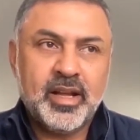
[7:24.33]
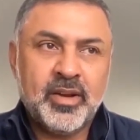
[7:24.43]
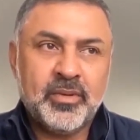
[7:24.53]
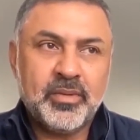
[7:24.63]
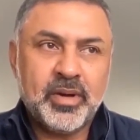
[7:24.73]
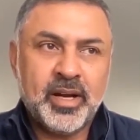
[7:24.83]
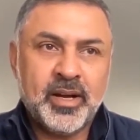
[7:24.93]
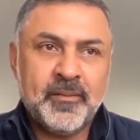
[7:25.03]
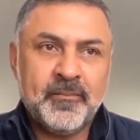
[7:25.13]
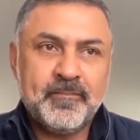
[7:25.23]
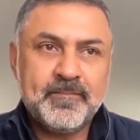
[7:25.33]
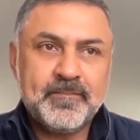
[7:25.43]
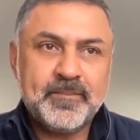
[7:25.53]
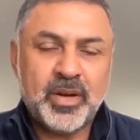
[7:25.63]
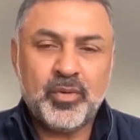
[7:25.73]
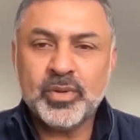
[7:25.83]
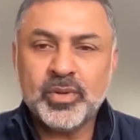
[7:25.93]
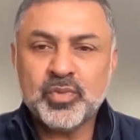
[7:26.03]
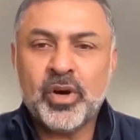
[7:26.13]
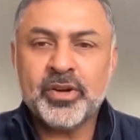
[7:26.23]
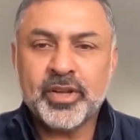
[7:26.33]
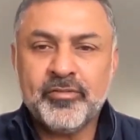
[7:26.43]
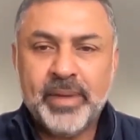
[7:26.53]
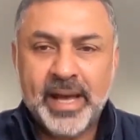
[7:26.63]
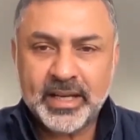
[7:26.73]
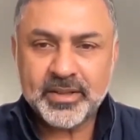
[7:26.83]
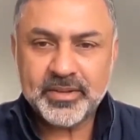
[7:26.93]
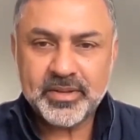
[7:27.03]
I've always wanted to give back,